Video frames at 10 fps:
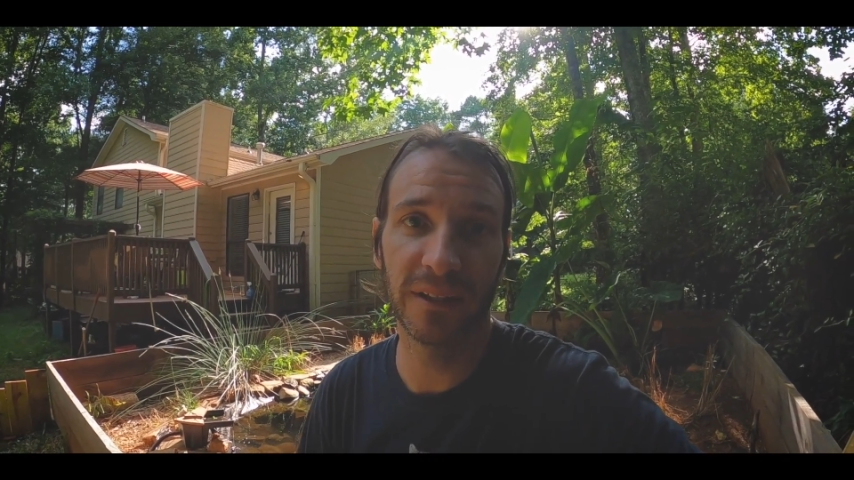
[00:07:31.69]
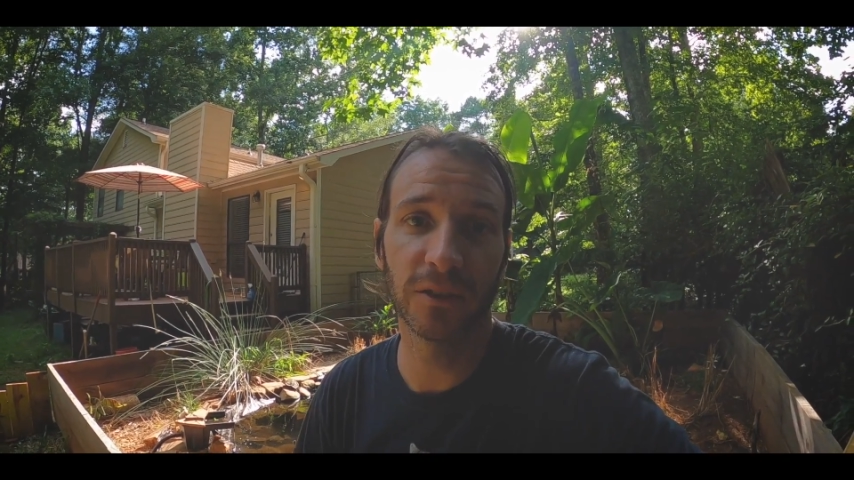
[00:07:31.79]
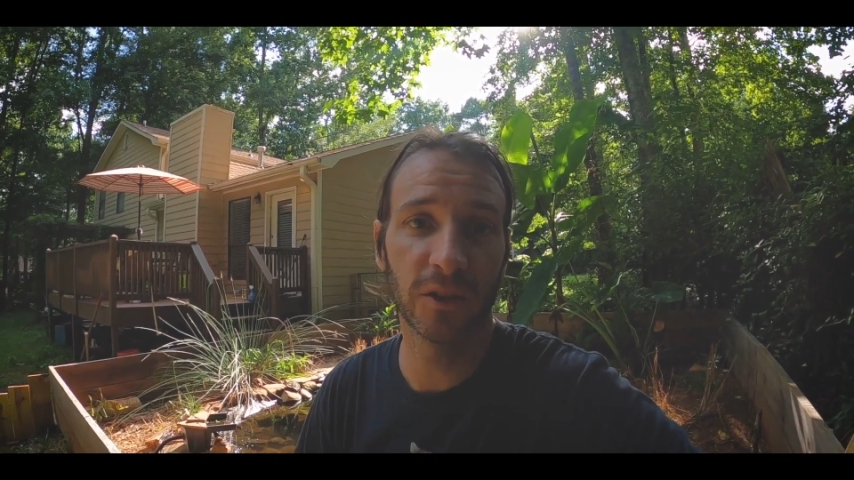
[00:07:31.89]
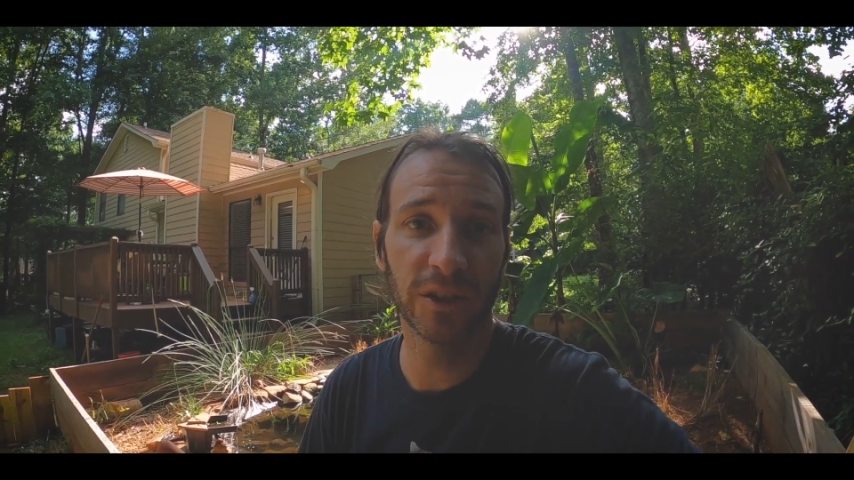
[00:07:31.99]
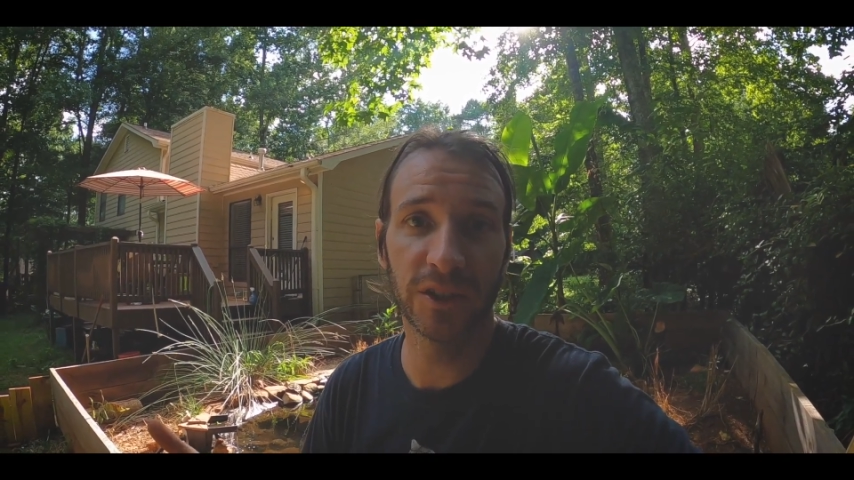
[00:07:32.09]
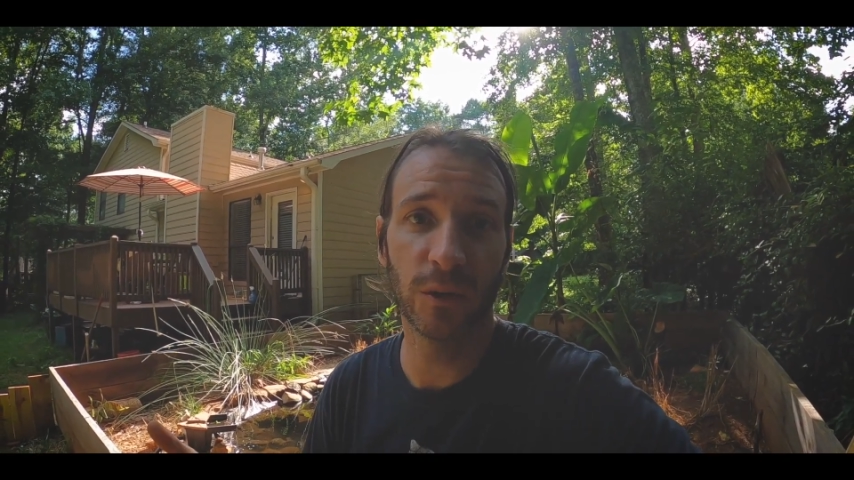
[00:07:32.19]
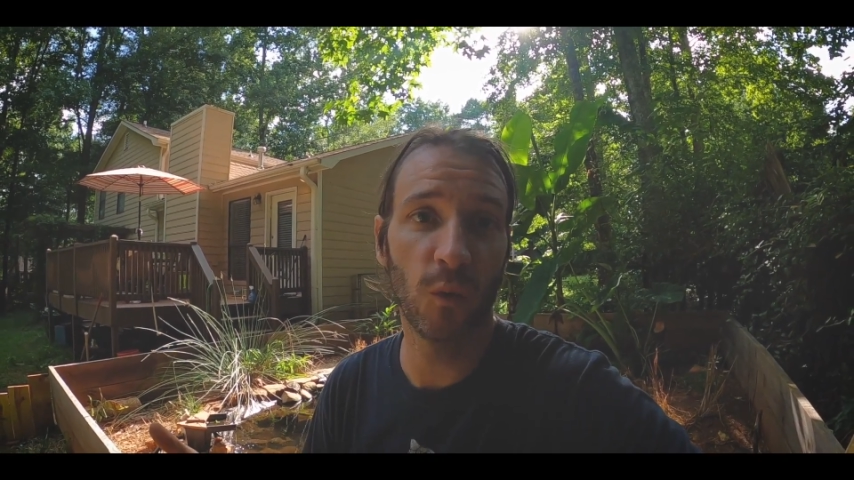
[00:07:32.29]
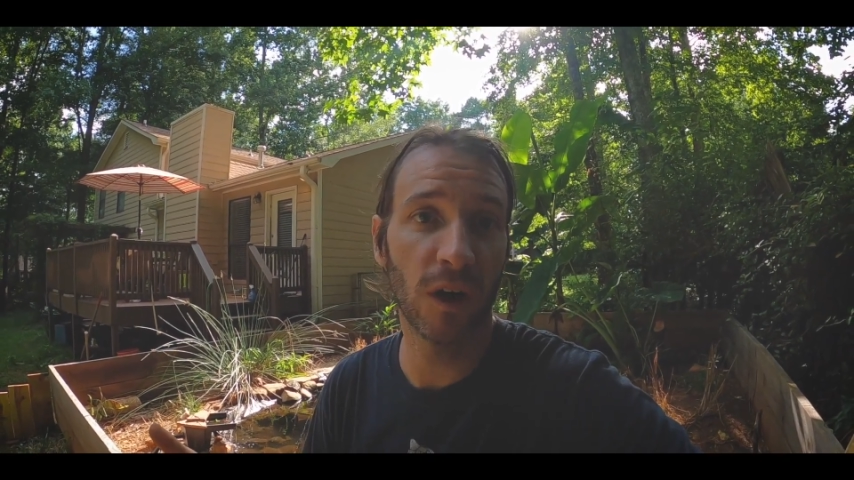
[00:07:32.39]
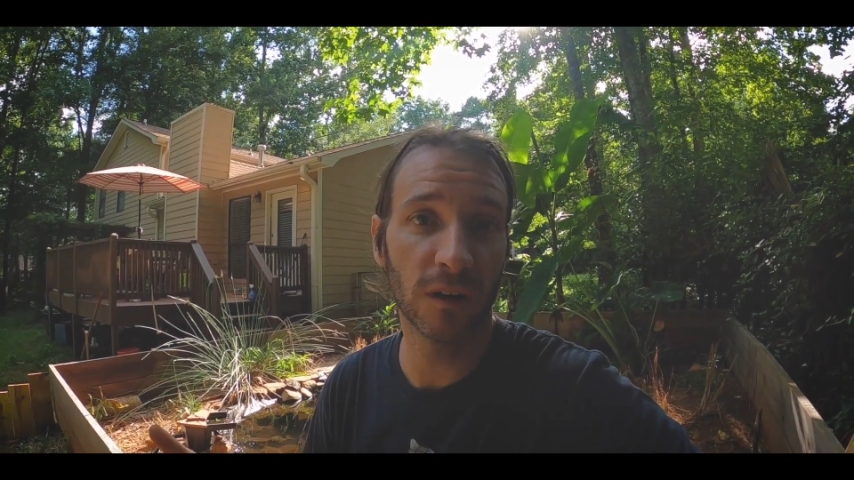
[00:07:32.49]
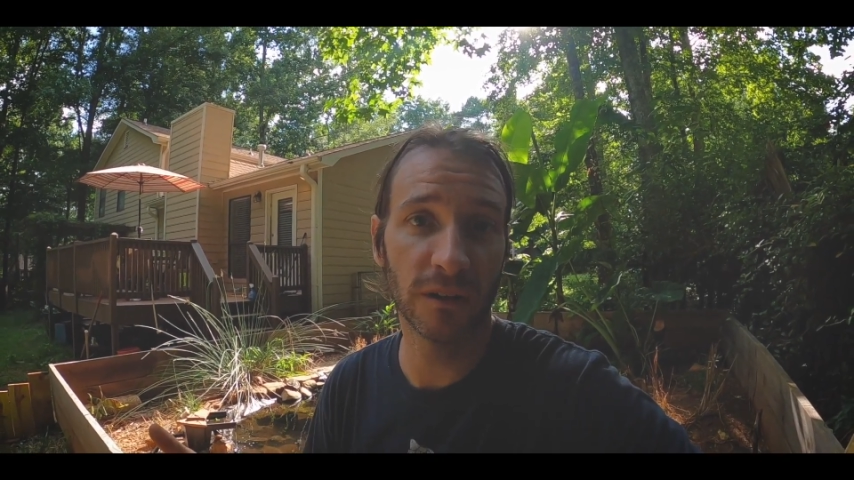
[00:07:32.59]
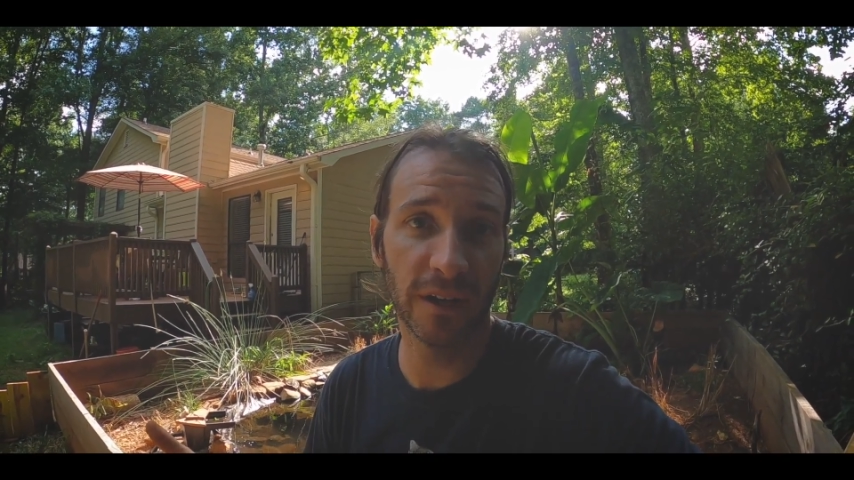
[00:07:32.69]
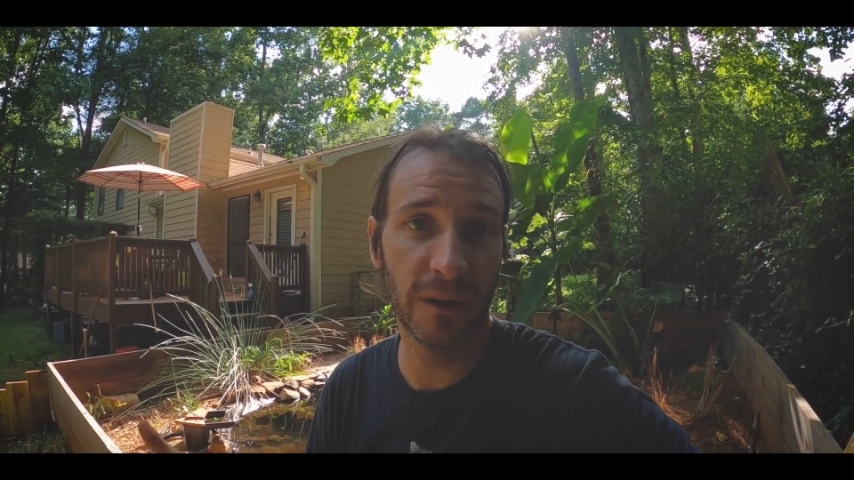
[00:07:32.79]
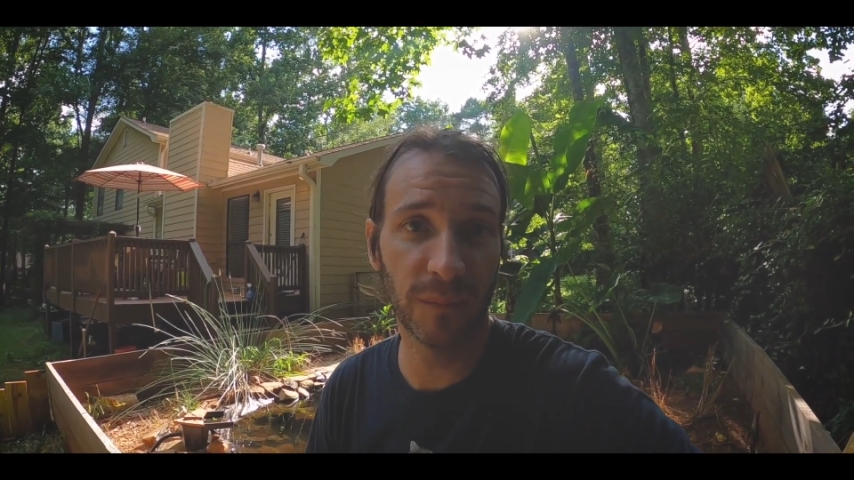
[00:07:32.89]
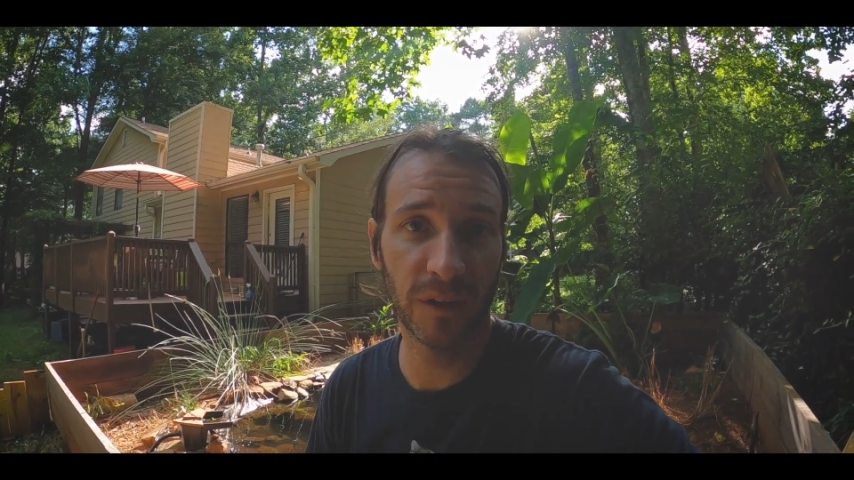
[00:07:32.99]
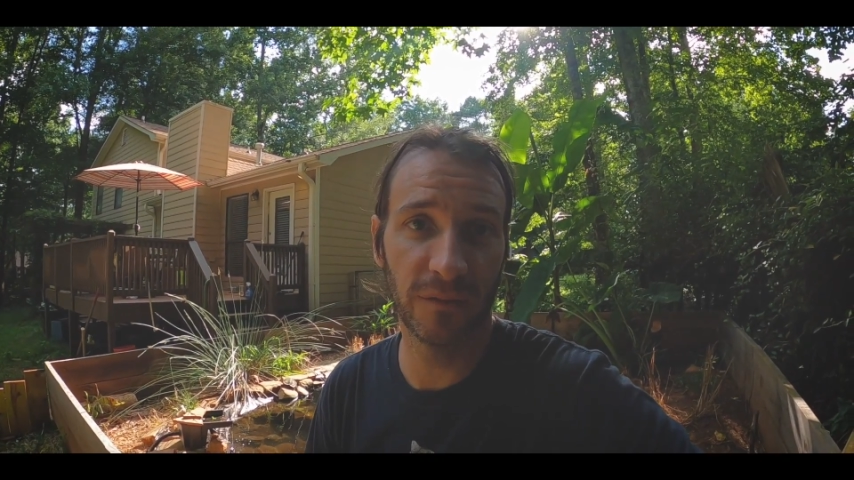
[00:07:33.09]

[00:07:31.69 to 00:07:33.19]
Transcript: increasing water depth,